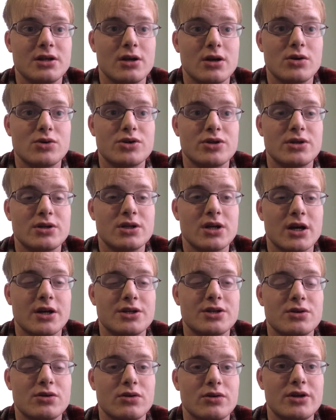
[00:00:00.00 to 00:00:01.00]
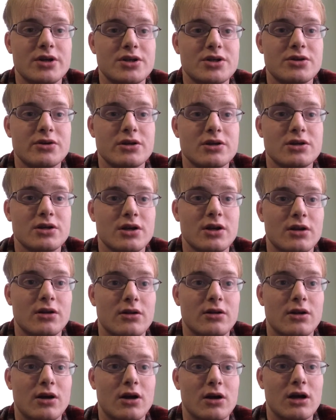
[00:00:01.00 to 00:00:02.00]
in Oceanside School District
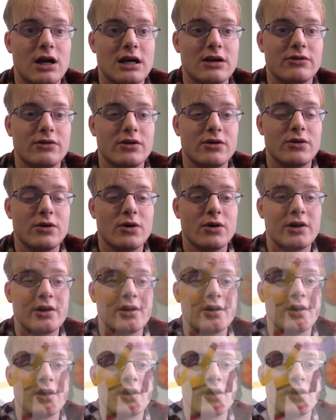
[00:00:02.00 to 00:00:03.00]
in Long Island, New York.